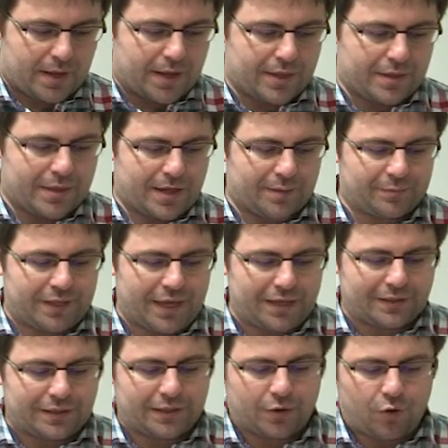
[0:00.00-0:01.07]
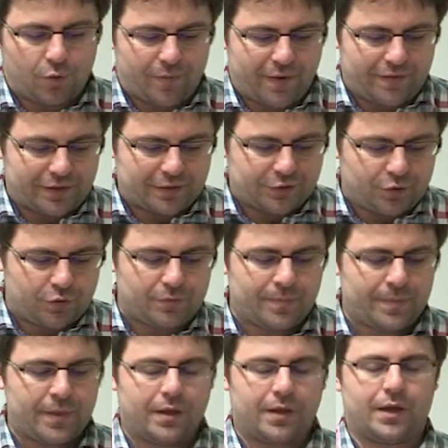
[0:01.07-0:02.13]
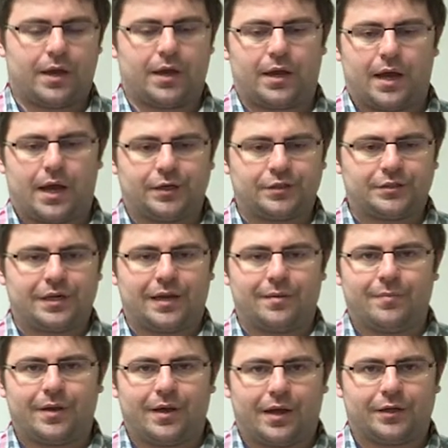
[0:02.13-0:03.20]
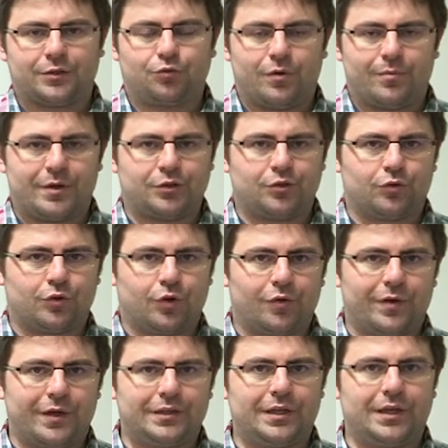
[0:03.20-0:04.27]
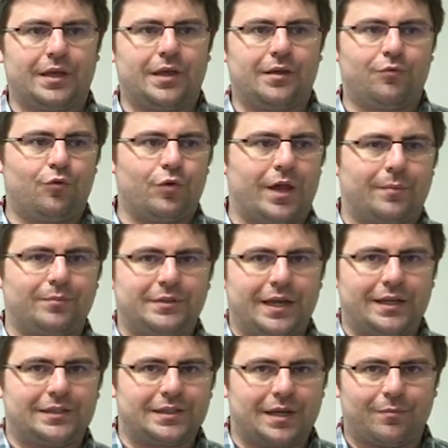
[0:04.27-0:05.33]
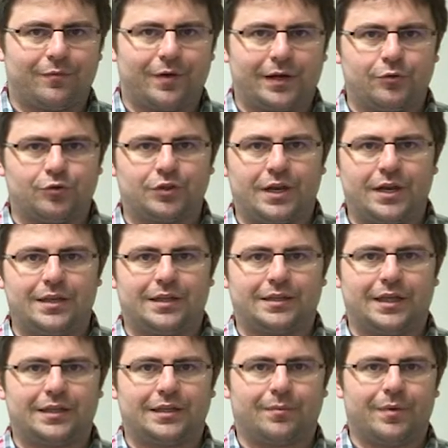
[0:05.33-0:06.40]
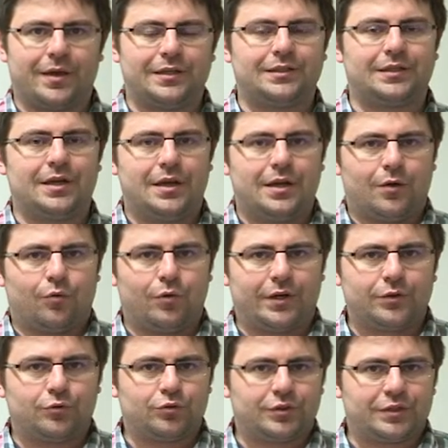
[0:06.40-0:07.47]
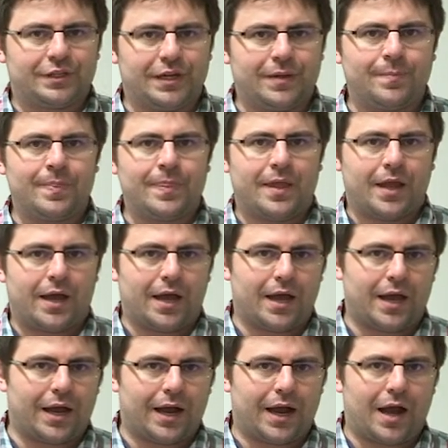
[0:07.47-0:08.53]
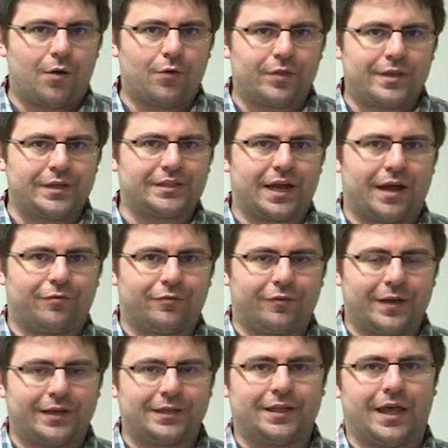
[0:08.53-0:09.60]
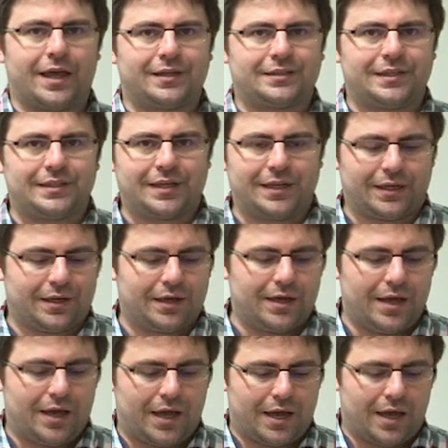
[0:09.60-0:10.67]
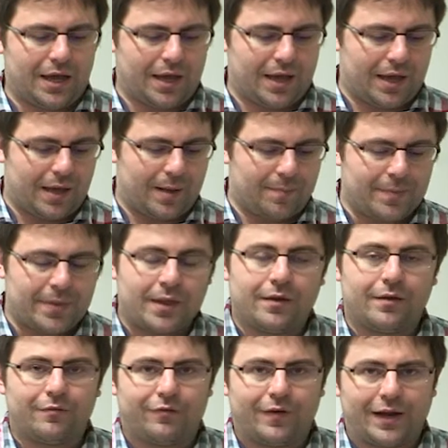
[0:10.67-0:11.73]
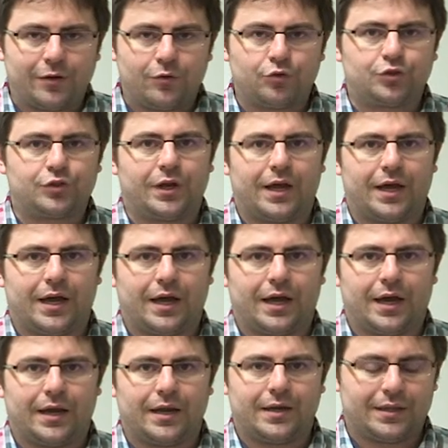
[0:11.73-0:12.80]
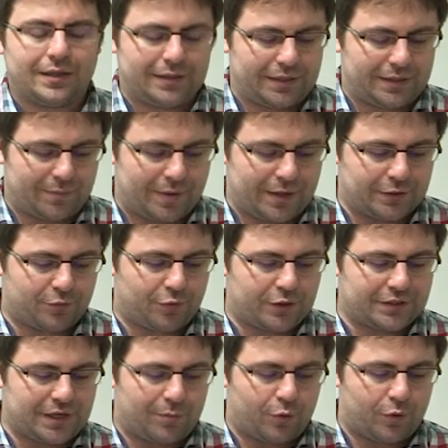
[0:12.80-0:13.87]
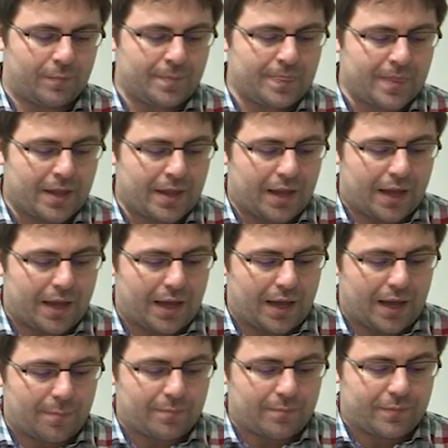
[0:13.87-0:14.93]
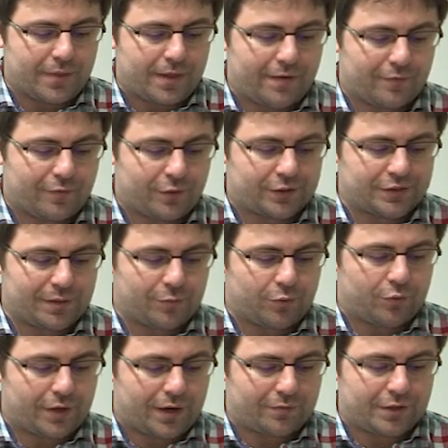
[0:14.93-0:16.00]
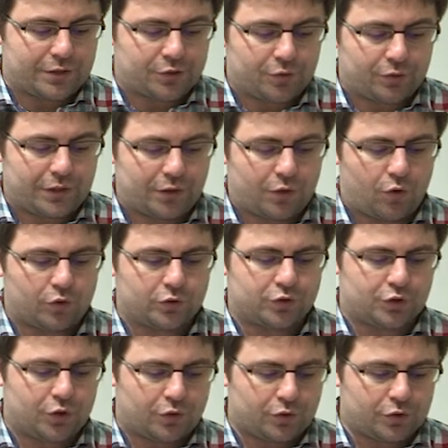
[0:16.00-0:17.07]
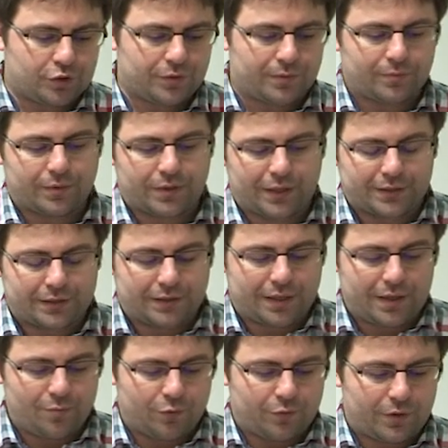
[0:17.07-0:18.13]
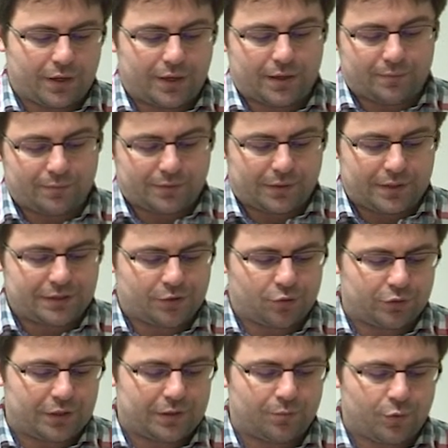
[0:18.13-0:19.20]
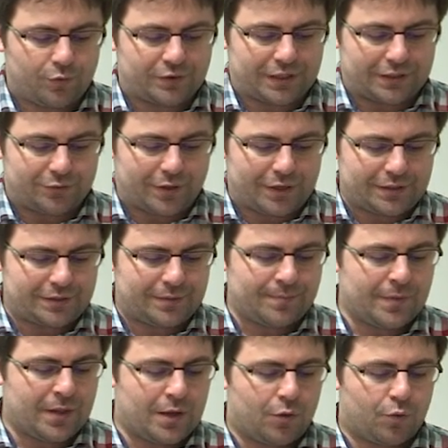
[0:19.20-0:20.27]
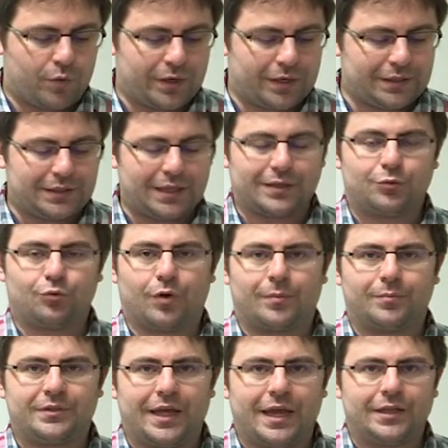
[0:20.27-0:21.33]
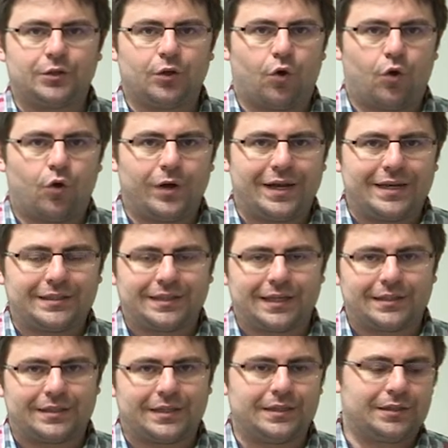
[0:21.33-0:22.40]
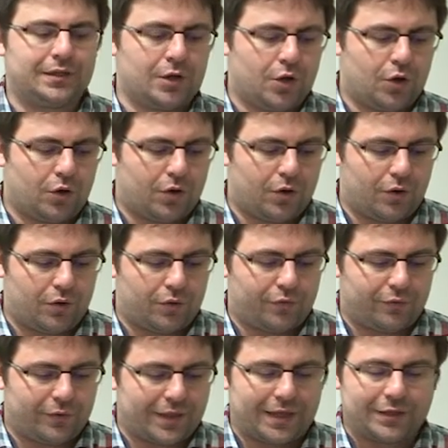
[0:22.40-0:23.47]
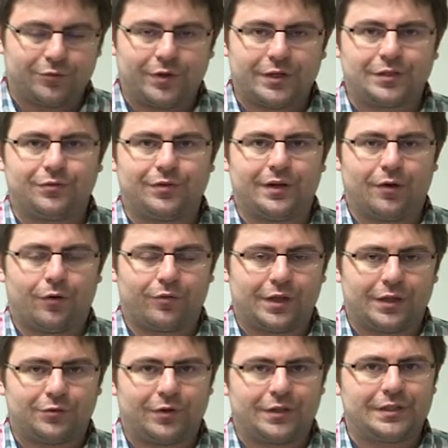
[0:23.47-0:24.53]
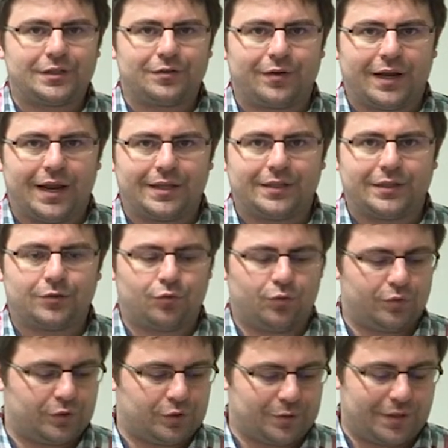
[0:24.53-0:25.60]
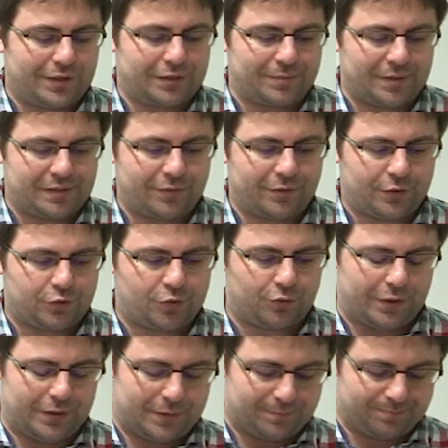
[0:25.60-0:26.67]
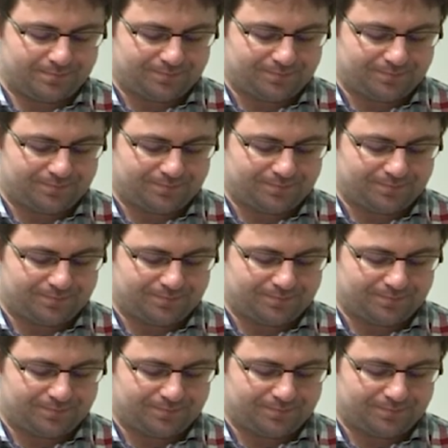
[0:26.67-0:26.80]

In the updating operation, uh, as, I, as we mentioned already, if we update some values in the database, we need to see uh, how this affect existing uh, values uh, in the database. For example, uh, the, for example, we have the student called Jones that he uh, this student moves address. We need to update all instances of the address of the addresses related to the specific student.